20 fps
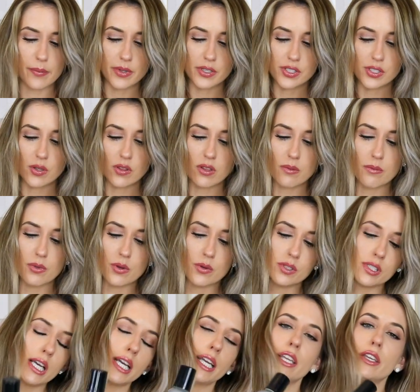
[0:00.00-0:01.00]
So the
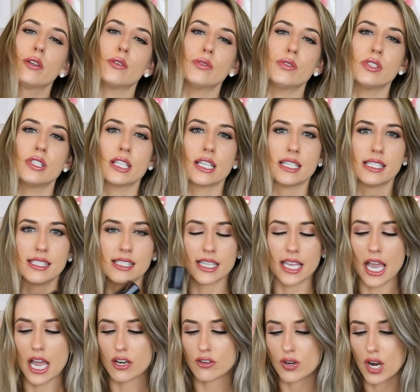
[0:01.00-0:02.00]
mousse I used is
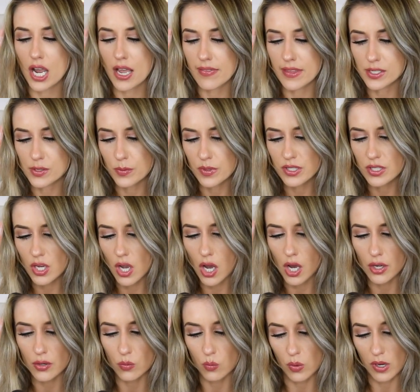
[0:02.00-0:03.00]
Kenra, and this one's
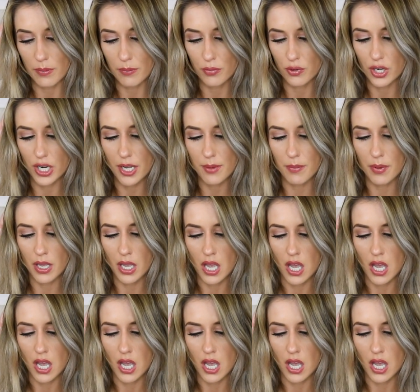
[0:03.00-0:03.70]
called Whip Grip.